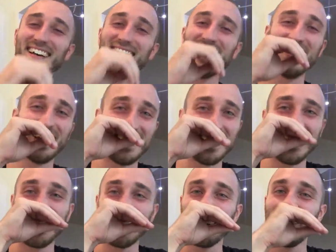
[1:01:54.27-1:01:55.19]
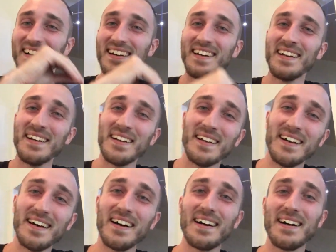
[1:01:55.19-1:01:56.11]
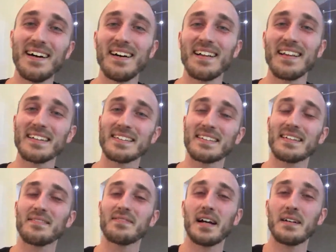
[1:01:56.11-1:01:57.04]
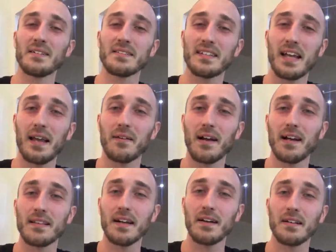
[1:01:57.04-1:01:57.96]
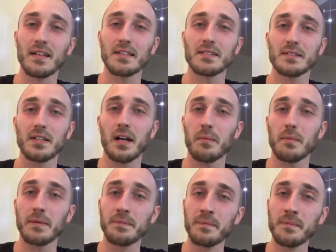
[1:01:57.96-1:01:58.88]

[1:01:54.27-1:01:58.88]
Oh, that's the final say right there, ladies and gentlemen.